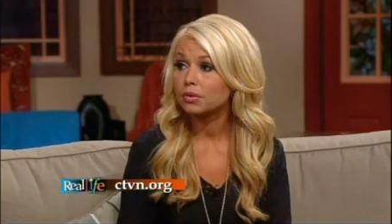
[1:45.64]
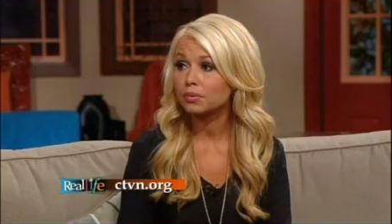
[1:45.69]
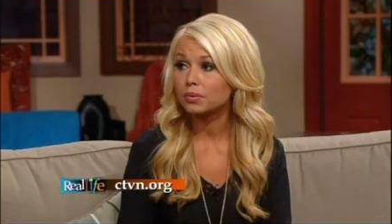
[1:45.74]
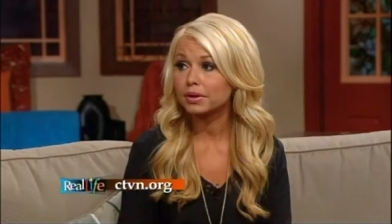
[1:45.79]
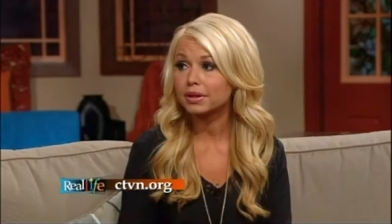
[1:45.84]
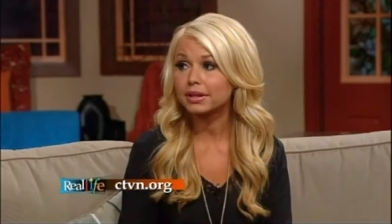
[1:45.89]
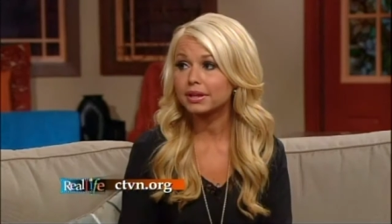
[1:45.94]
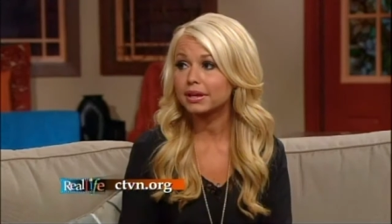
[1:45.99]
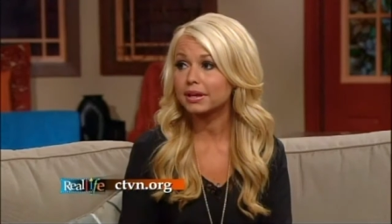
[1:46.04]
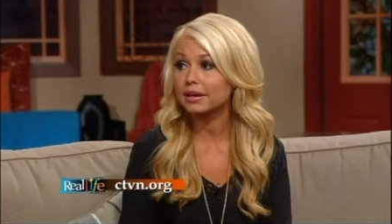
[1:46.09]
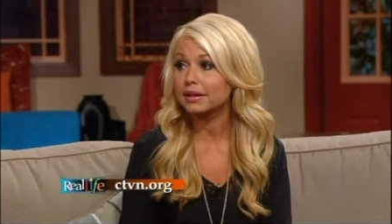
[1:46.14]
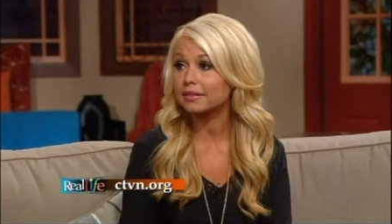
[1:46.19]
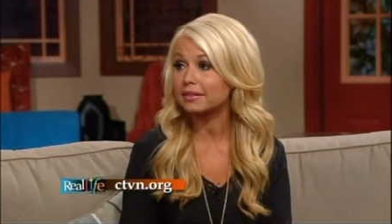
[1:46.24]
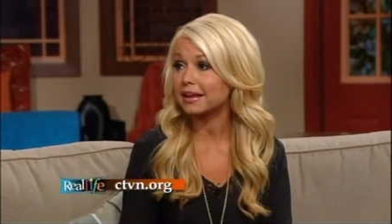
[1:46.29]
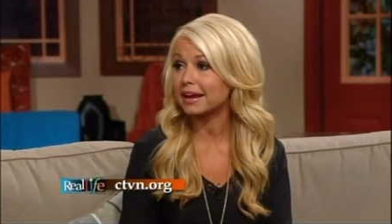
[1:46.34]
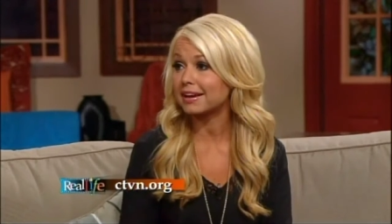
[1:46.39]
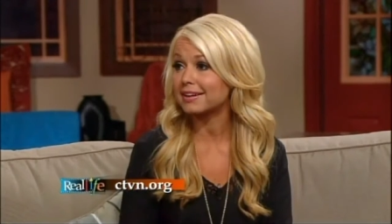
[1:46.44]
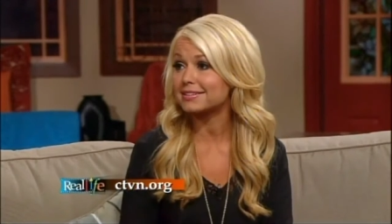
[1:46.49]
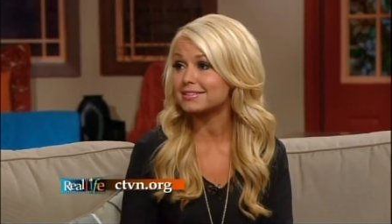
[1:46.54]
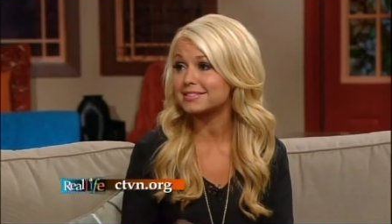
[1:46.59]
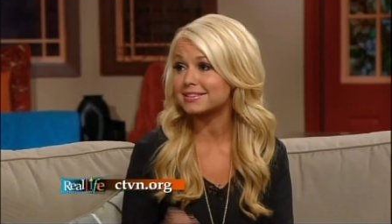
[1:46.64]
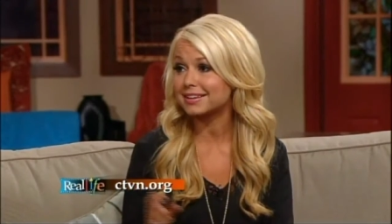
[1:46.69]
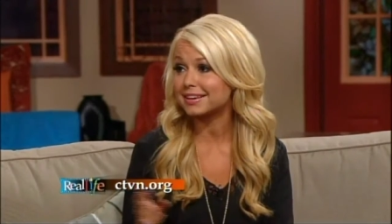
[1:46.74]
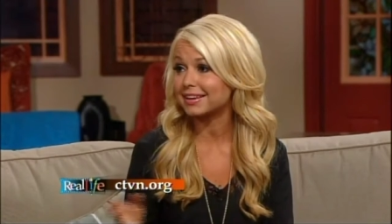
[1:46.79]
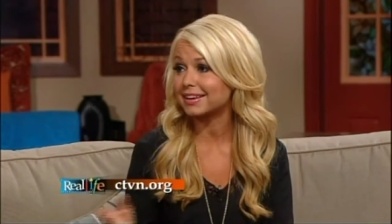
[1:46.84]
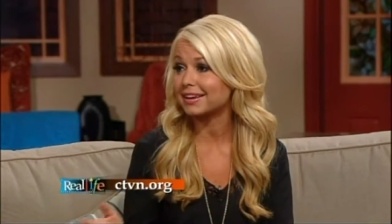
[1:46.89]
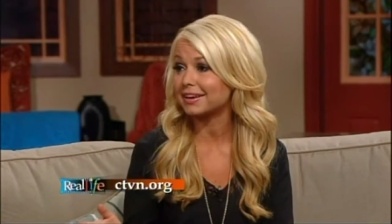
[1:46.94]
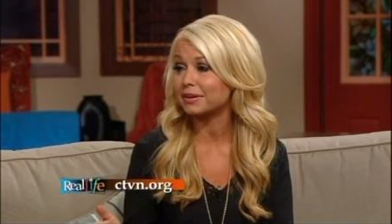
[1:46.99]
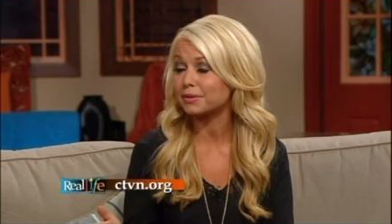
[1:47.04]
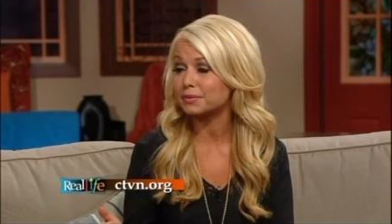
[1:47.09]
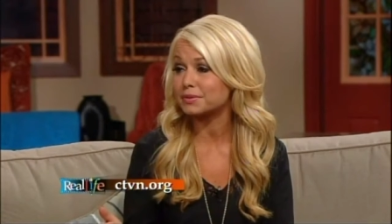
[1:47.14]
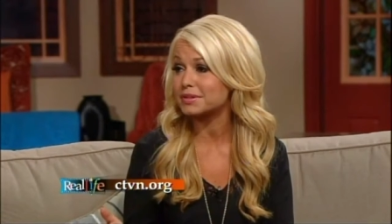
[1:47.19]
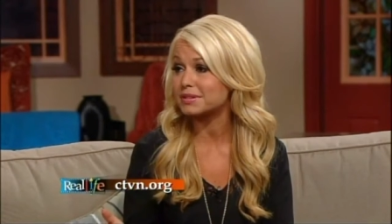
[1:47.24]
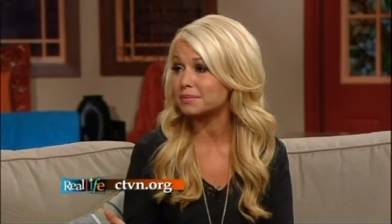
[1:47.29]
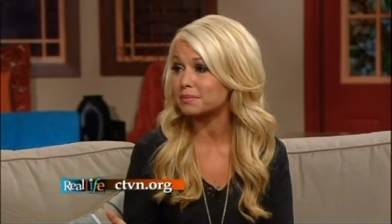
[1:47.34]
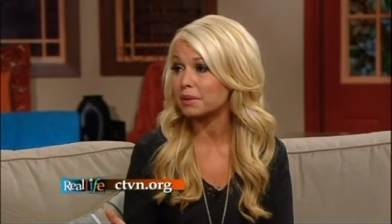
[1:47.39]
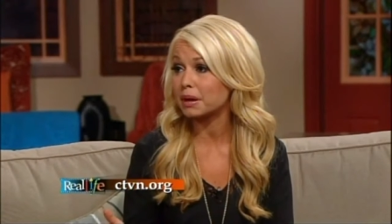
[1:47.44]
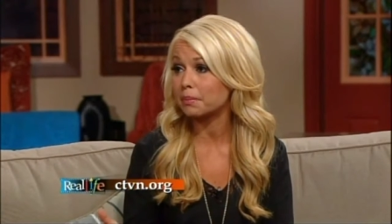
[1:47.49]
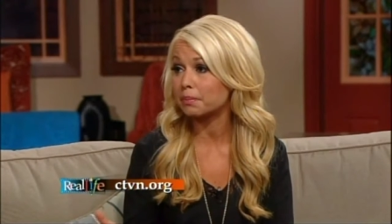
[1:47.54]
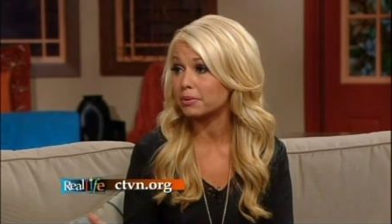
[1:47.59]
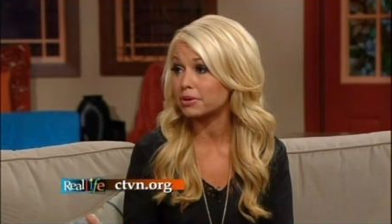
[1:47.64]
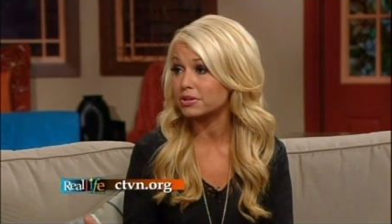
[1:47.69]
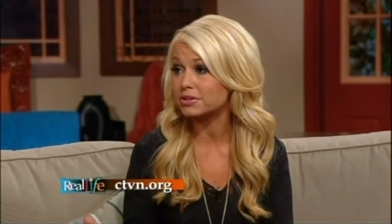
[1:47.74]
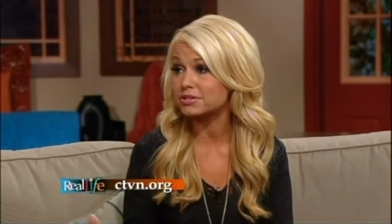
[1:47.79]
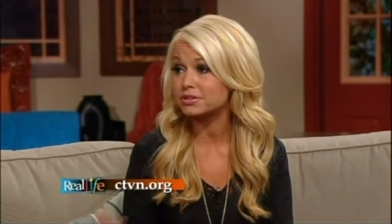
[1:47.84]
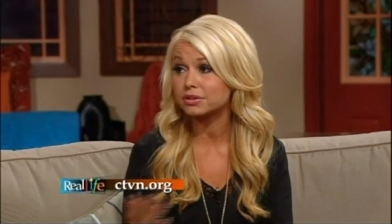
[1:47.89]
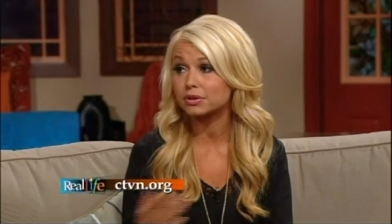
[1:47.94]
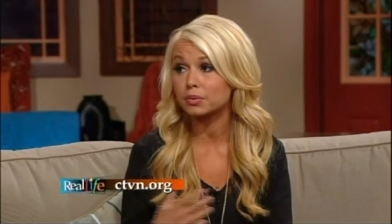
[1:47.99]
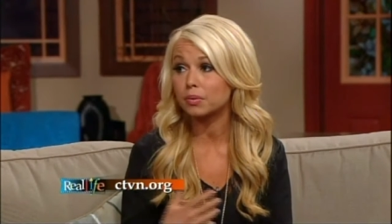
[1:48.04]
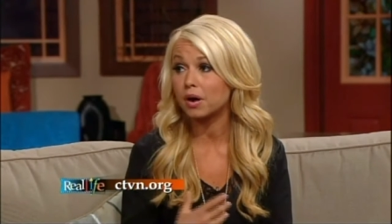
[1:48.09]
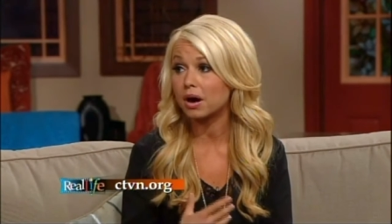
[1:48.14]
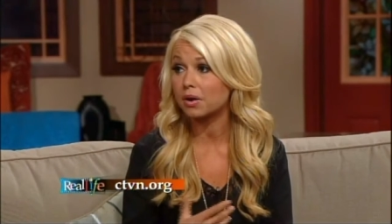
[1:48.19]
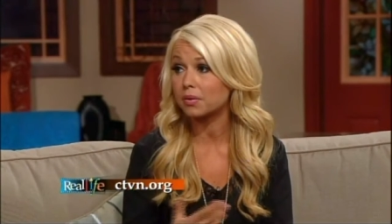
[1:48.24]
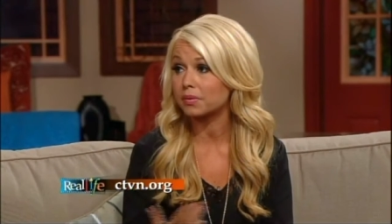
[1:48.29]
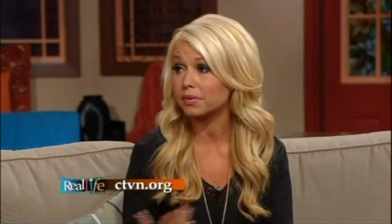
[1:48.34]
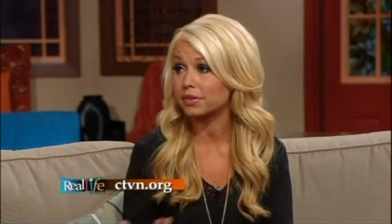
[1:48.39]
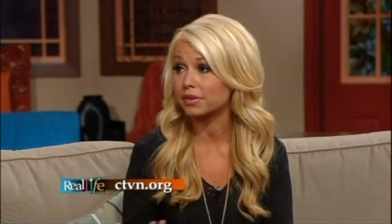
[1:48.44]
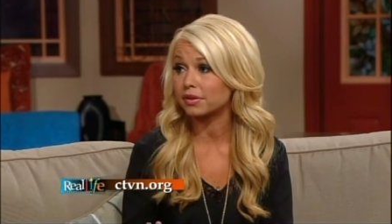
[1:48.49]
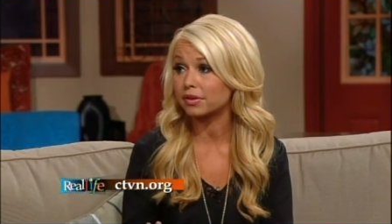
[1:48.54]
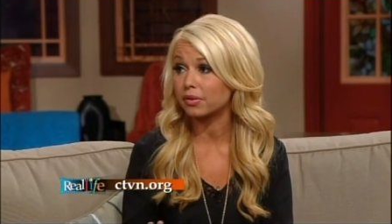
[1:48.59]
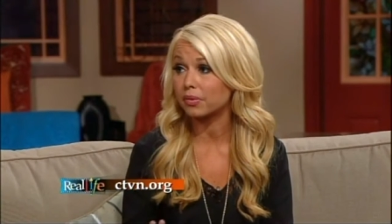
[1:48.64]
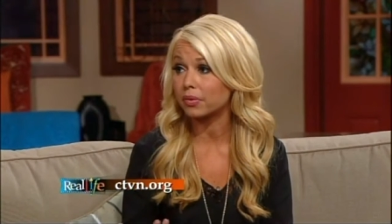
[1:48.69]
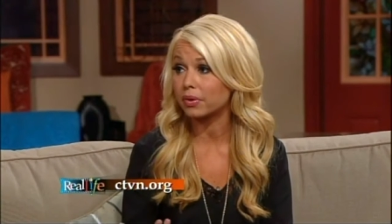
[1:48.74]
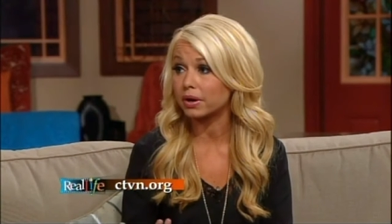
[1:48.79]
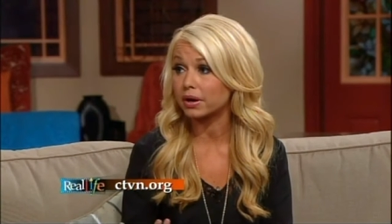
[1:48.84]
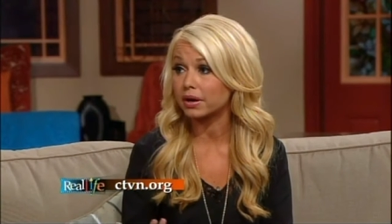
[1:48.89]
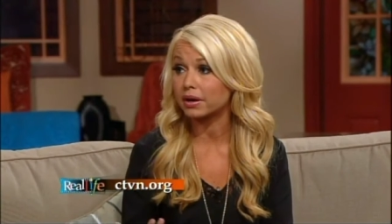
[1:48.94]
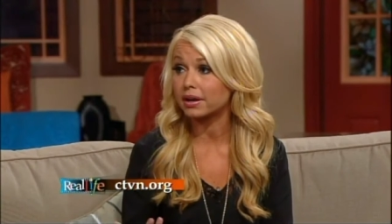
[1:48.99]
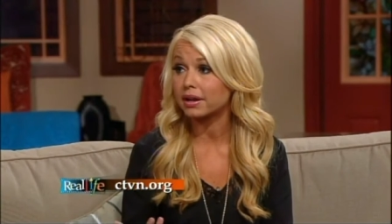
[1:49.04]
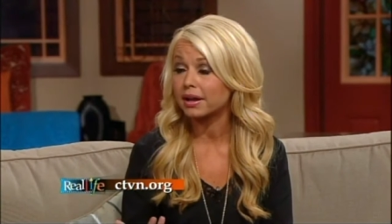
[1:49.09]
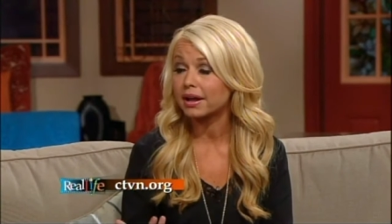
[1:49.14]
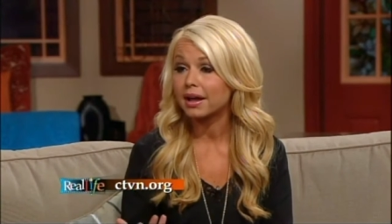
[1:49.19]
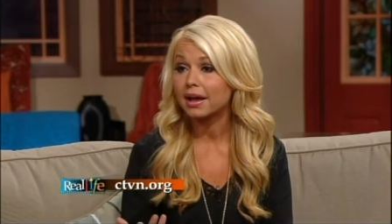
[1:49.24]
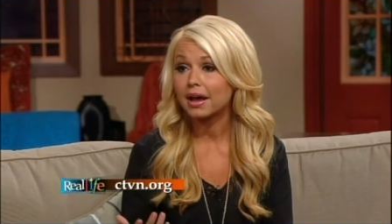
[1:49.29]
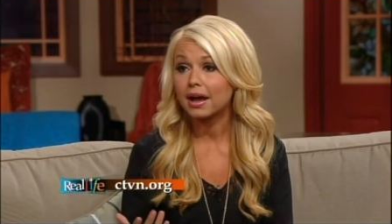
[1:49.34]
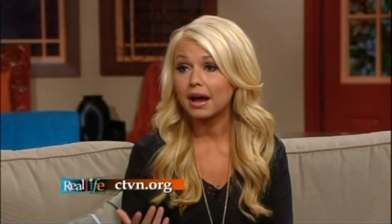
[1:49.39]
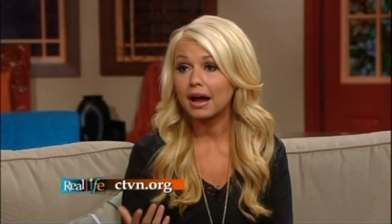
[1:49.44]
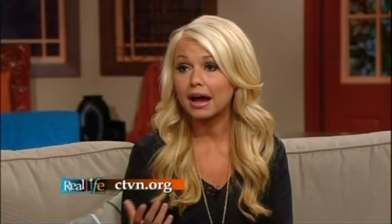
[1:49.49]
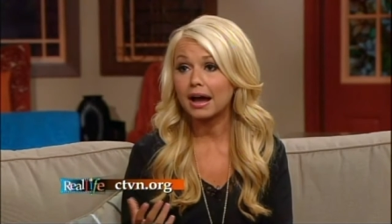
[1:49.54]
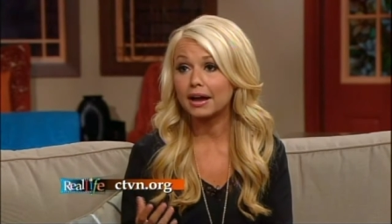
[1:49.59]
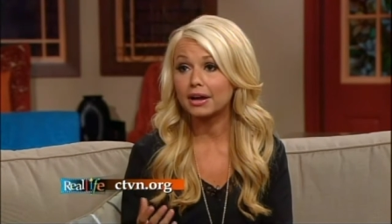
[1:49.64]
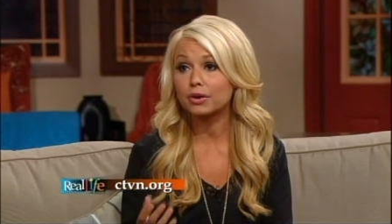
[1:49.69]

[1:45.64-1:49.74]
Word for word: Really, that is the key. It was in my personal walk with the Lord. Mm -hmm.